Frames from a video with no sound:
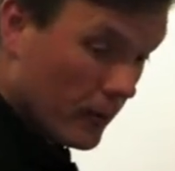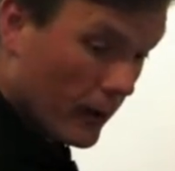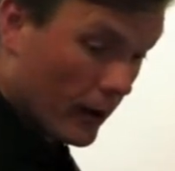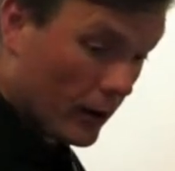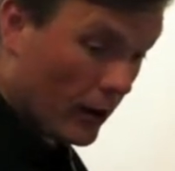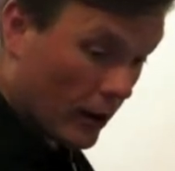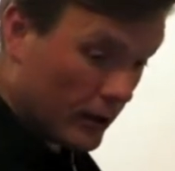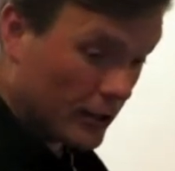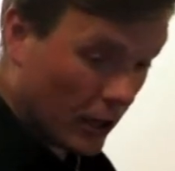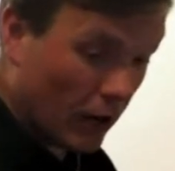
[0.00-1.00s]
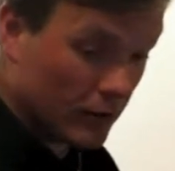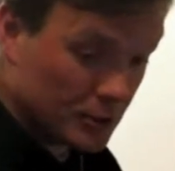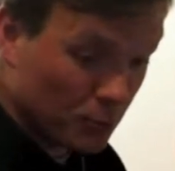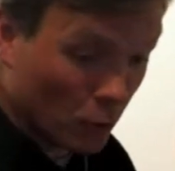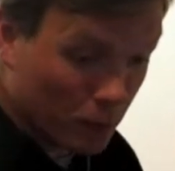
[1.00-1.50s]
And I would
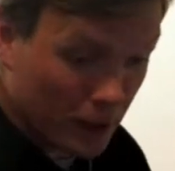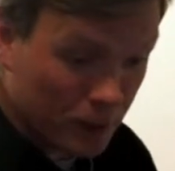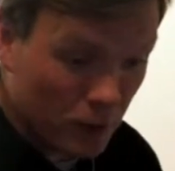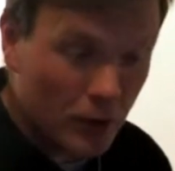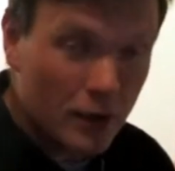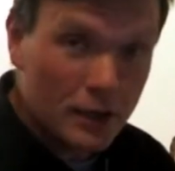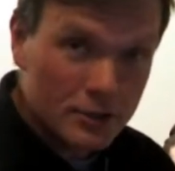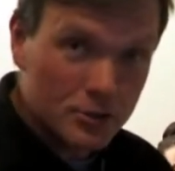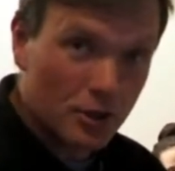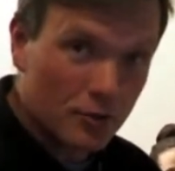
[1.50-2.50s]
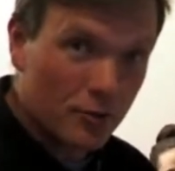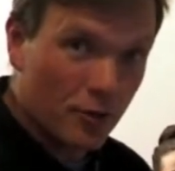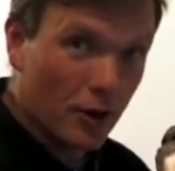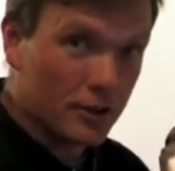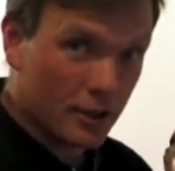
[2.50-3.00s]
encourage more people to try and
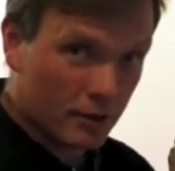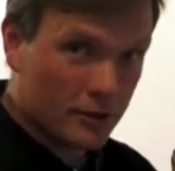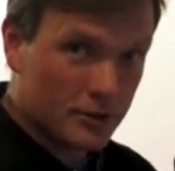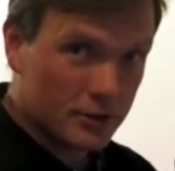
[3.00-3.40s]
find their own